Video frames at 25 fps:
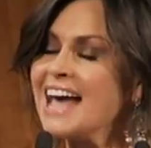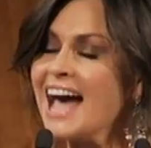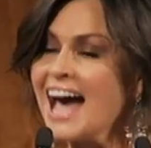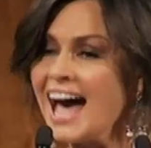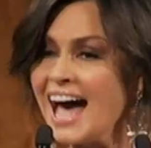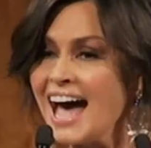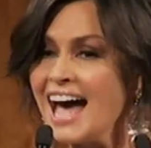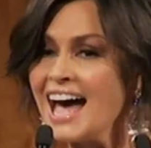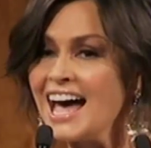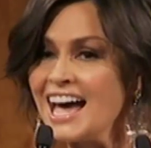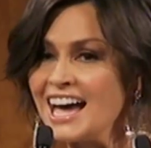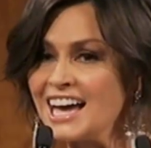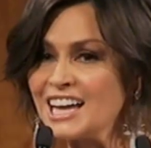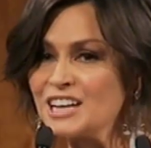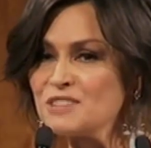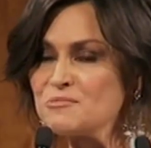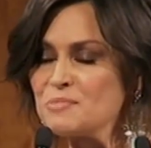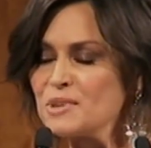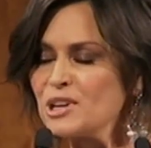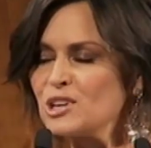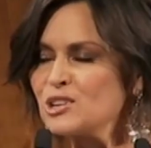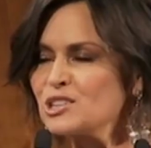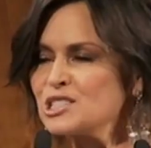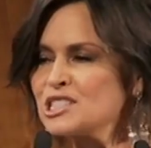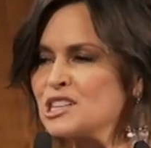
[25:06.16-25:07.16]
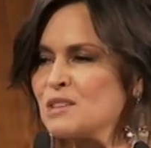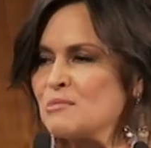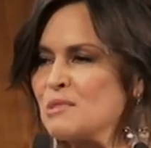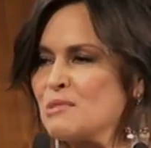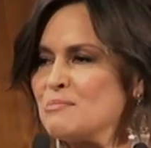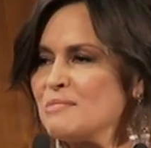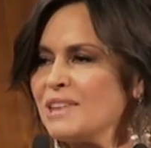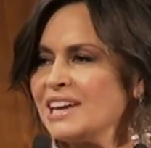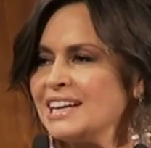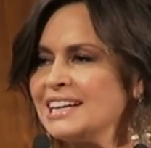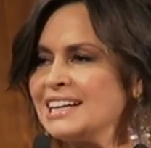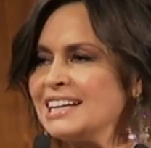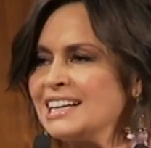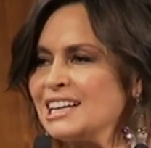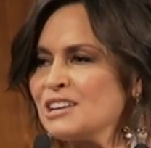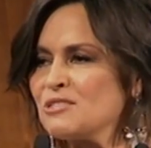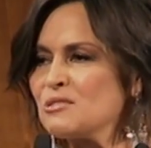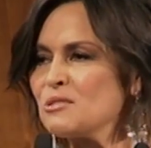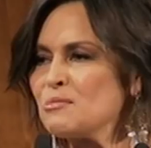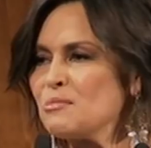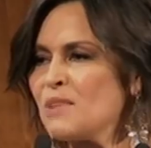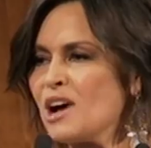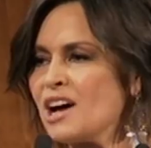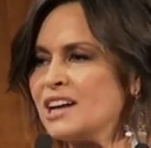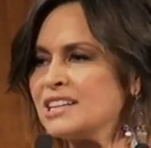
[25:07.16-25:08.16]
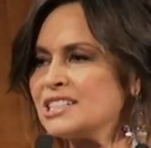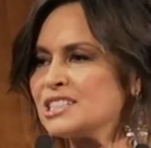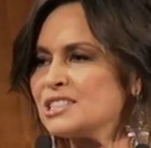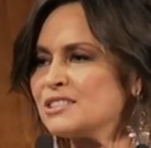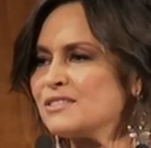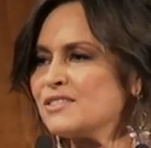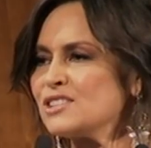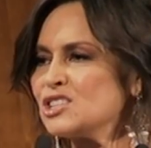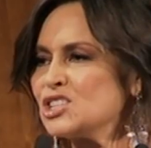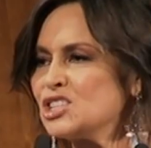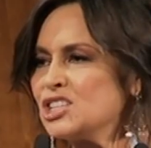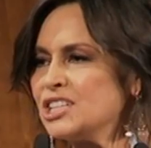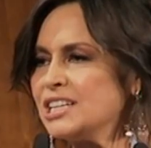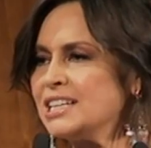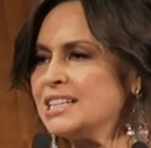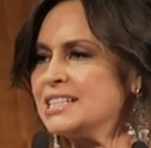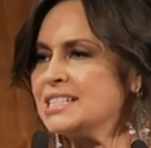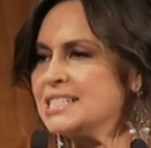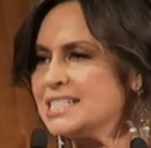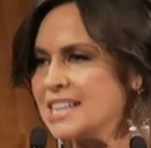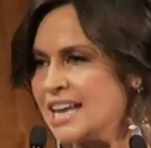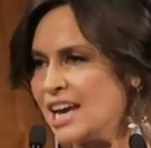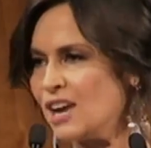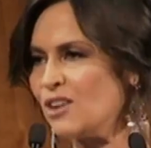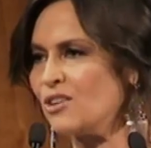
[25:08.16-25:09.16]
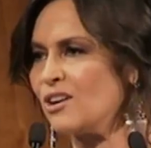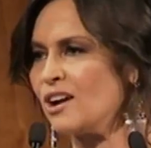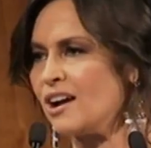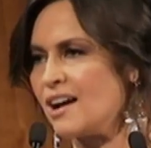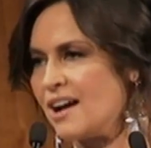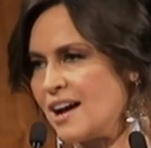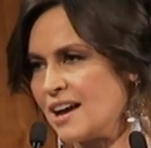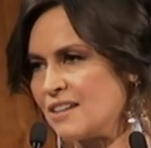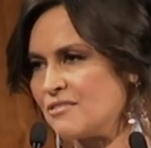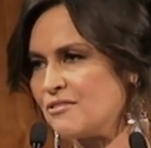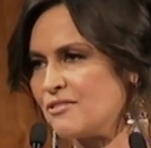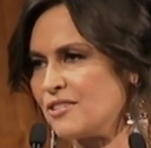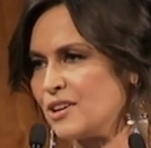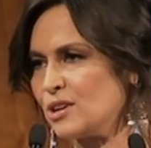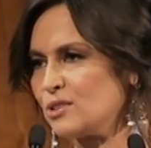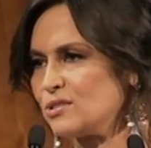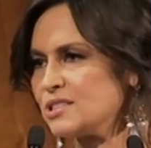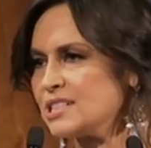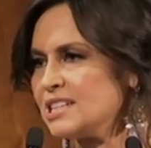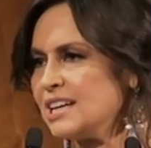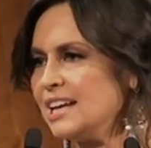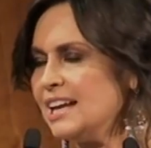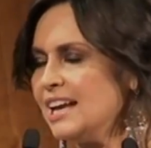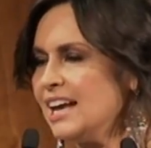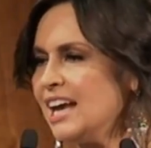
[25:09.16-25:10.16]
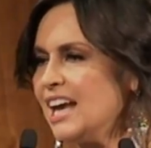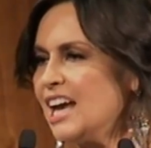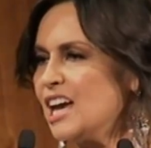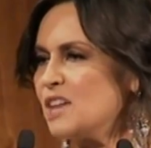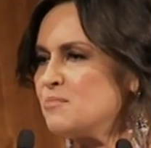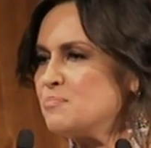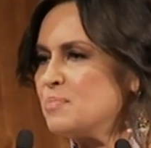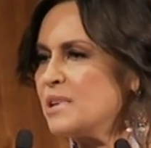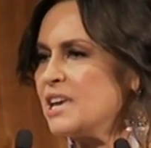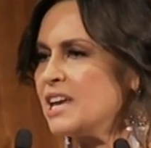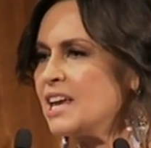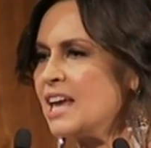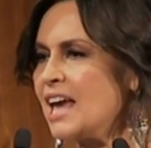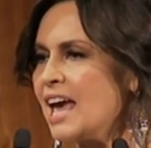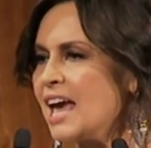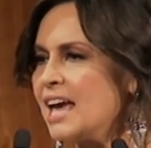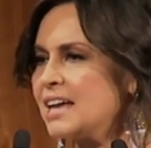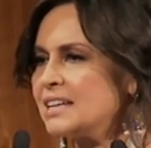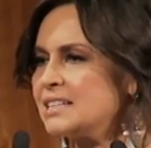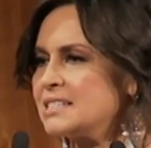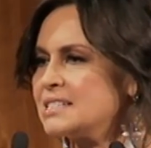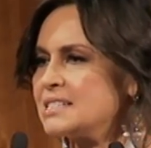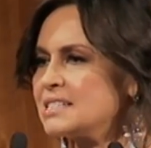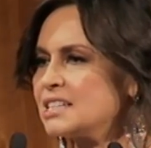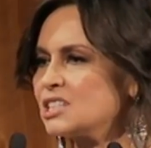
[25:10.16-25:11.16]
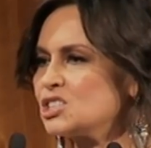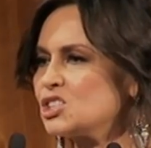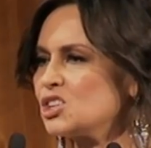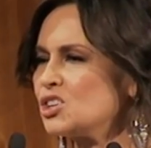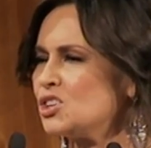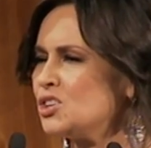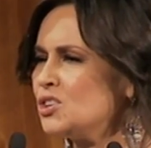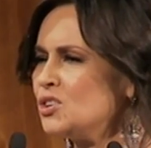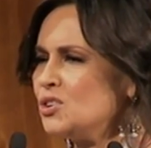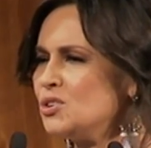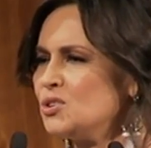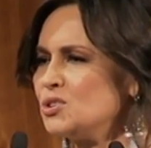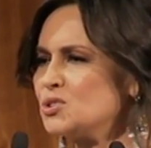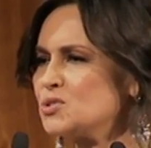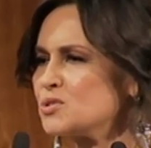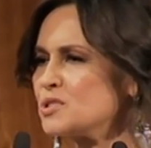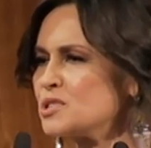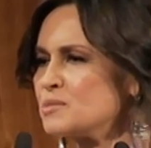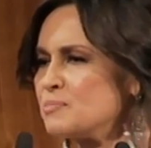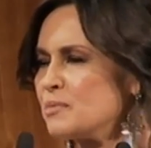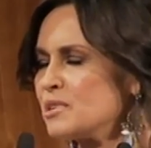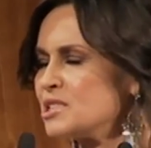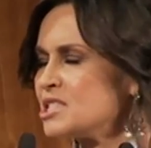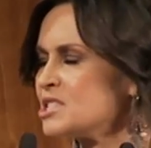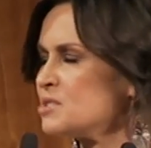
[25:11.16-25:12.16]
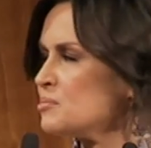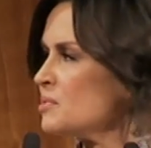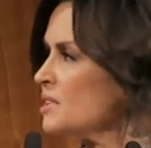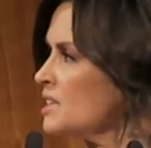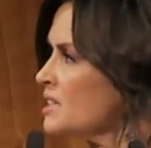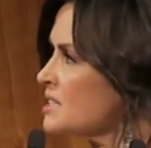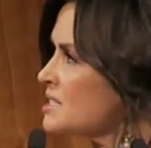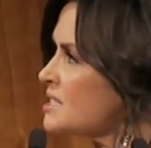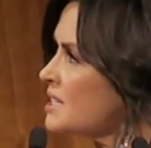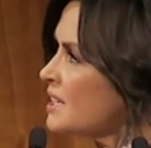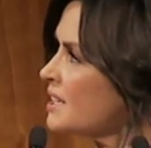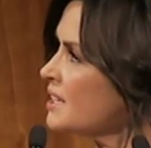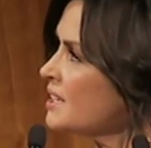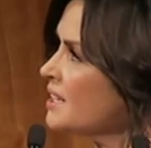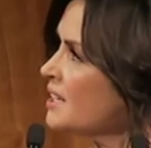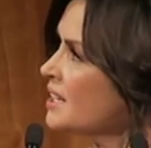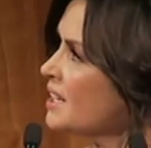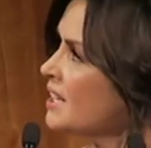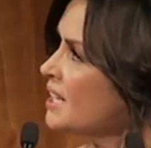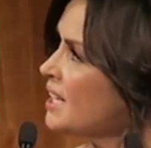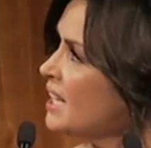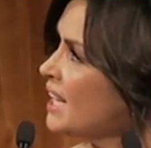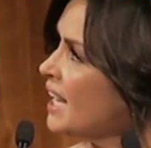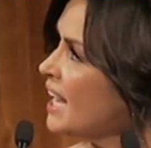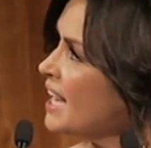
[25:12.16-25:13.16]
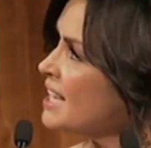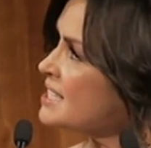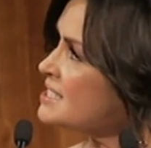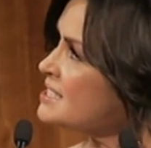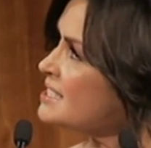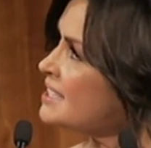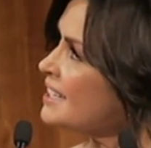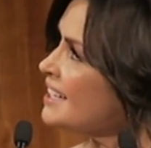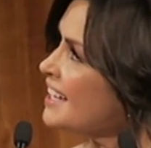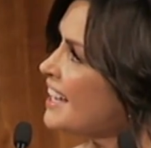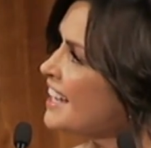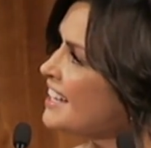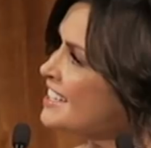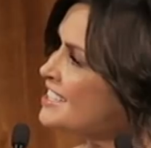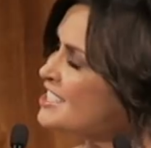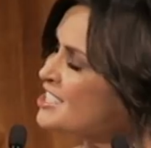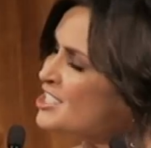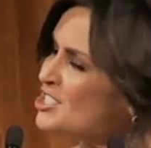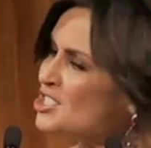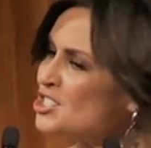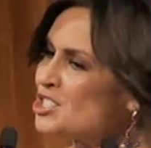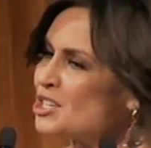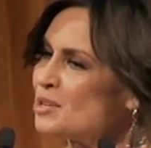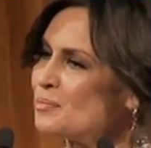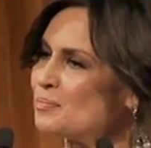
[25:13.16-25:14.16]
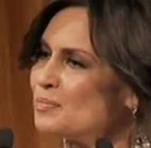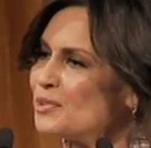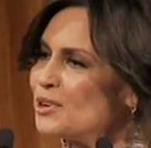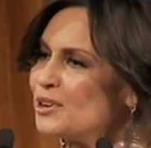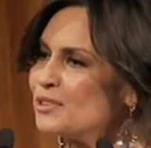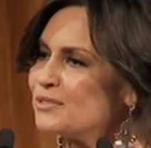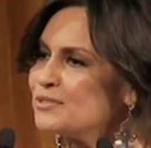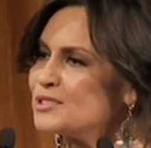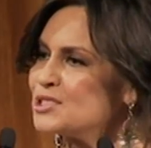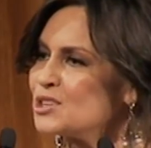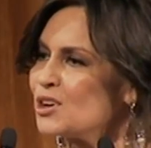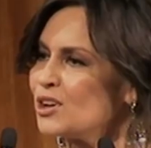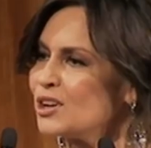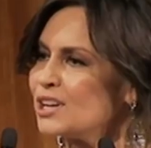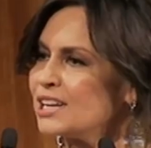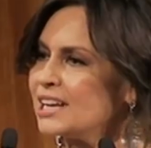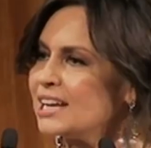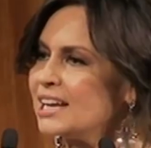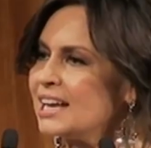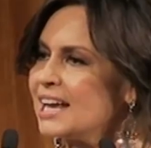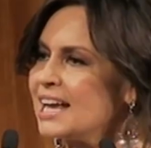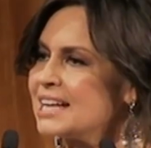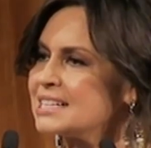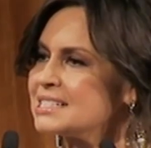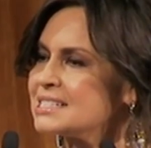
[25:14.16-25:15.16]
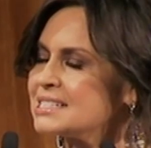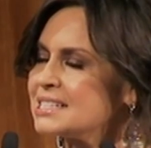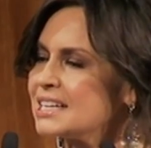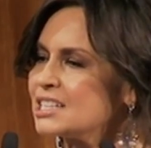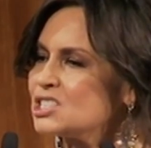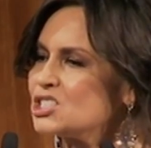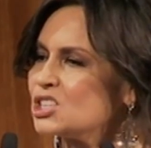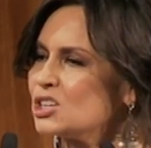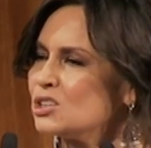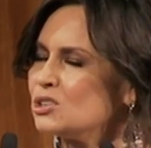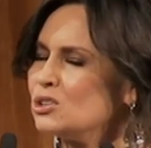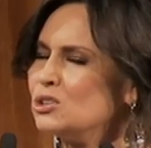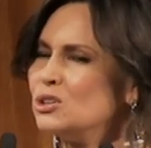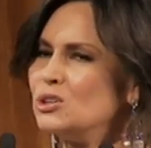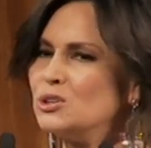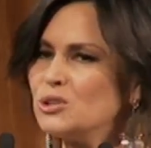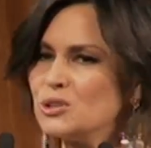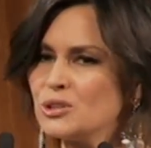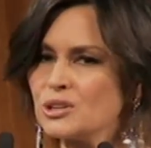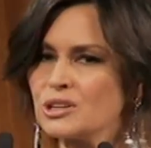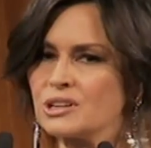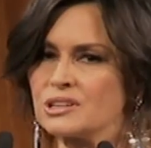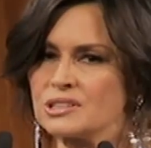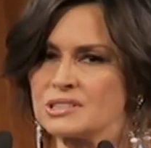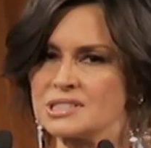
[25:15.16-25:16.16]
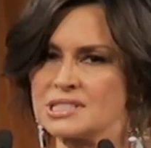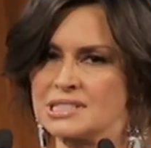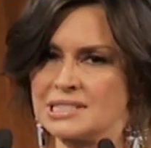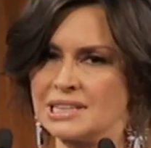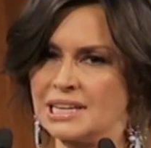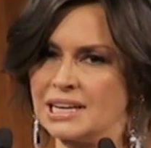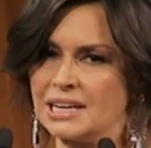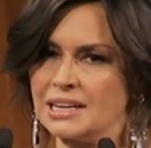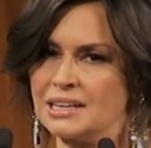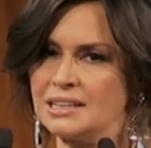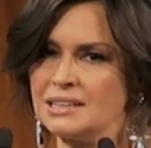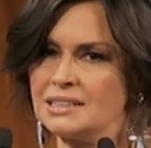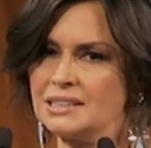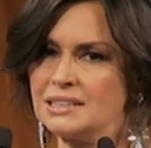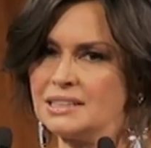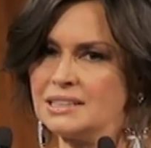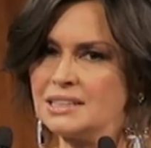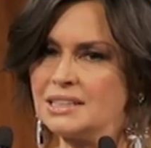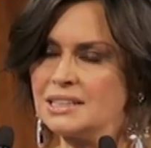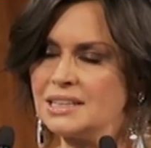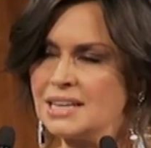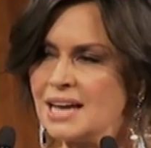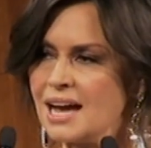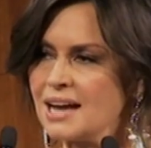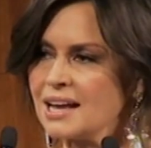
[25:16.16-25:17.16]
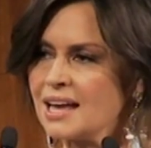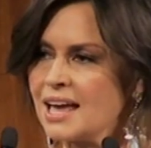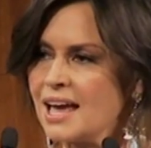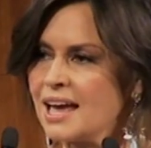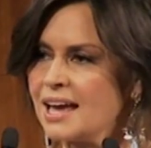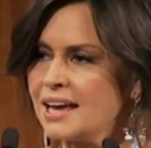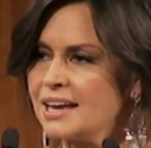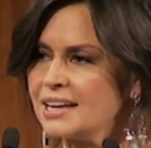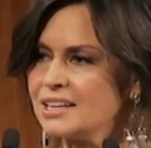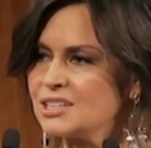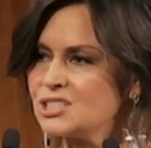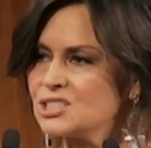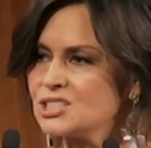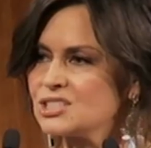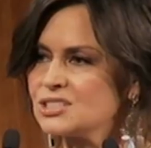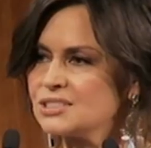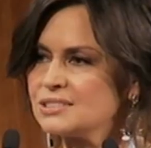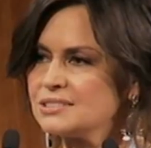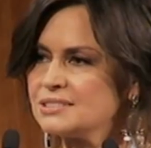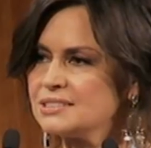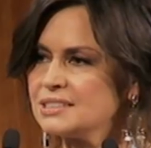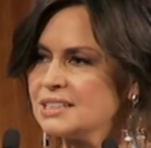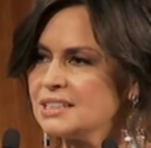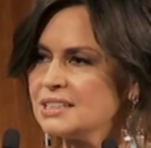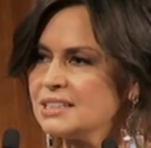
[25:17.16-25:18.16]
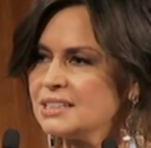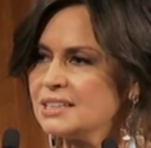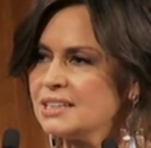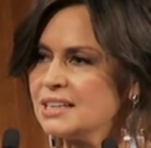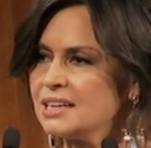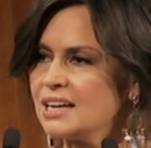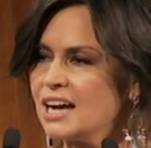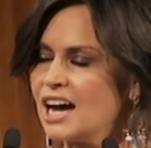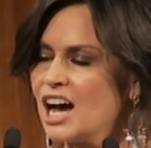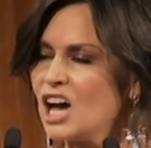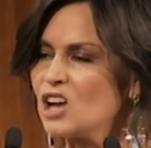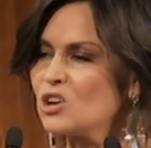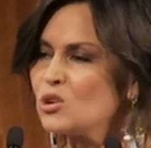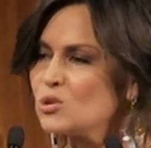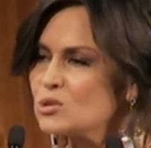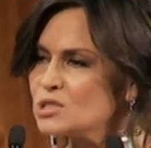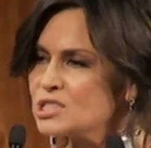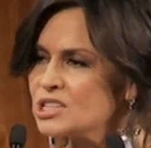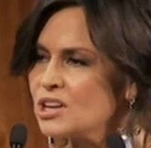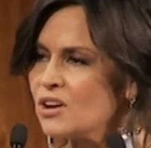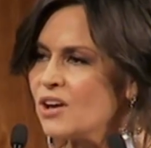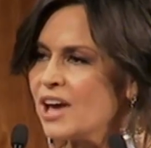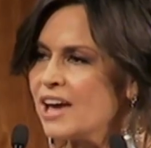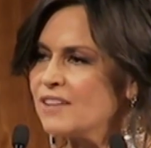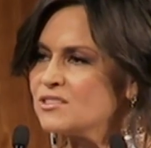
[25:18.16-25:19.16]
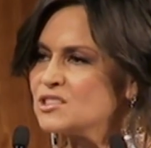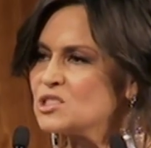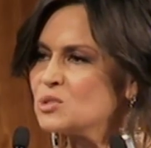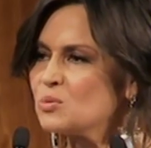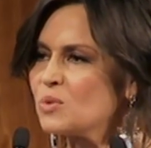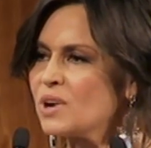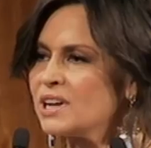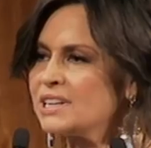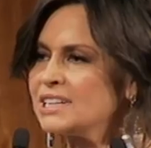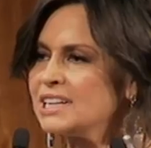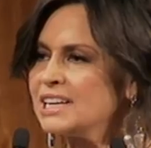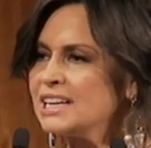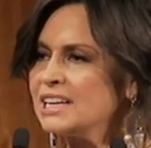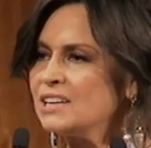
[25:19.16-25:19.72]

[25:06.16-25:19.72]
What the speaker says: hard because I'm immediately reminded of the sheer terror I felt at being handed such a huge responsibility as the editorship of Dolly at such a ludicrously young age. I also have to wonder